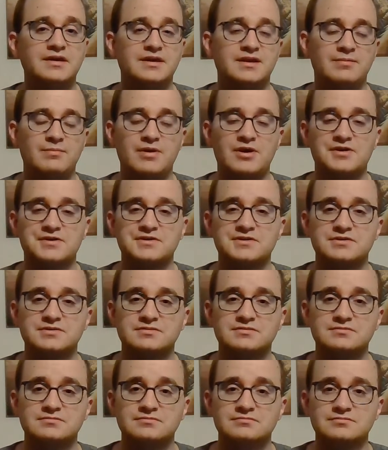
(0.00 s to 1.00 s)

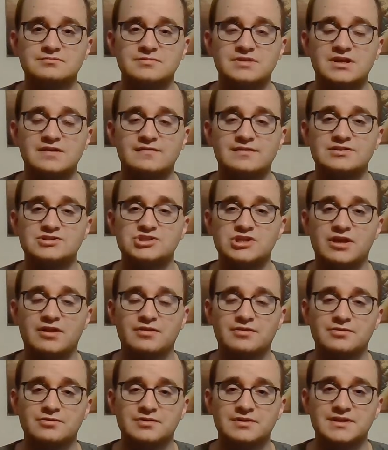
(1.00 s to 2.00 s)
American
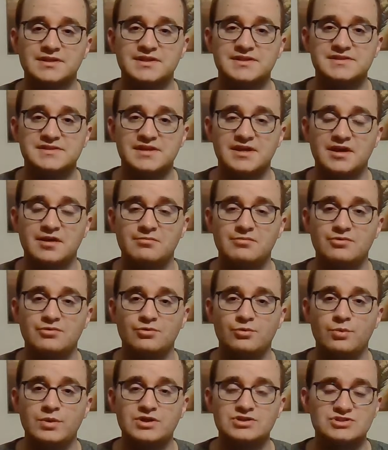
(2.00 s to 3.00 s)
evangelicalism,
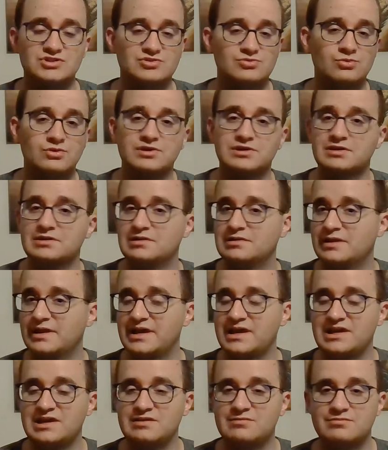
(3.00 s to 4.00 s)
we just want to
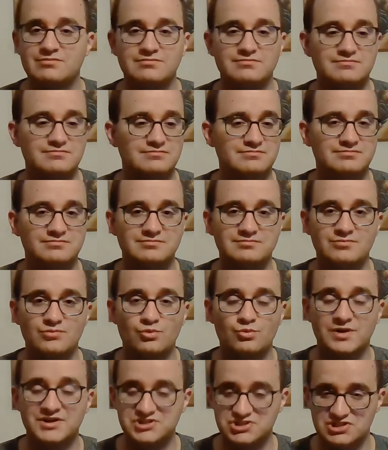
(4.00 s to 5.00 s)
claim
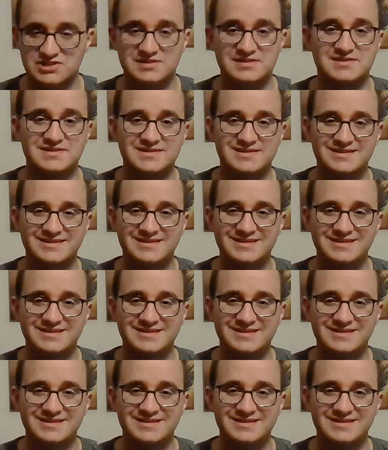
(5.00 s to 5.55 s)
riches.